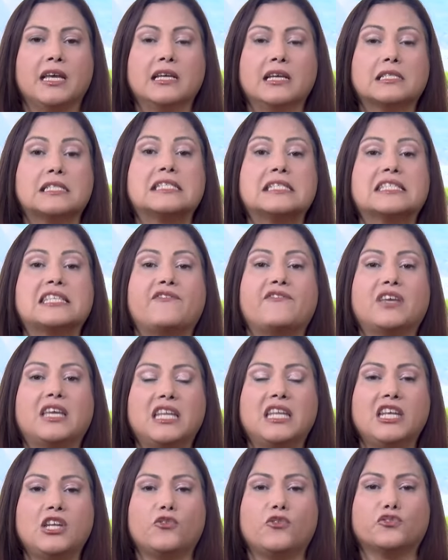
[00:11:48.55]
since the
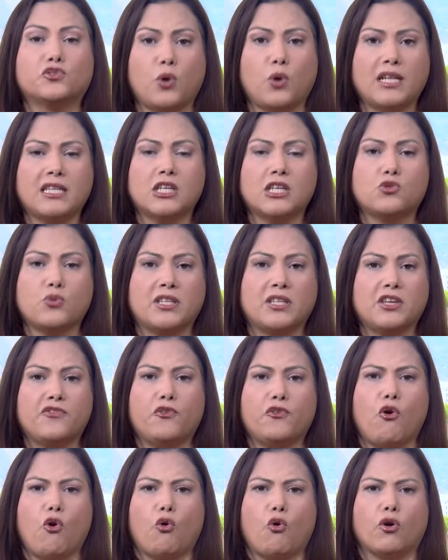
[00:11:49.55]
beginning of
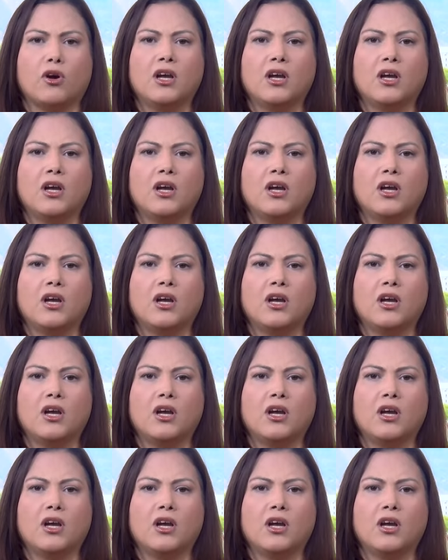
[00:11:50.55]
2024.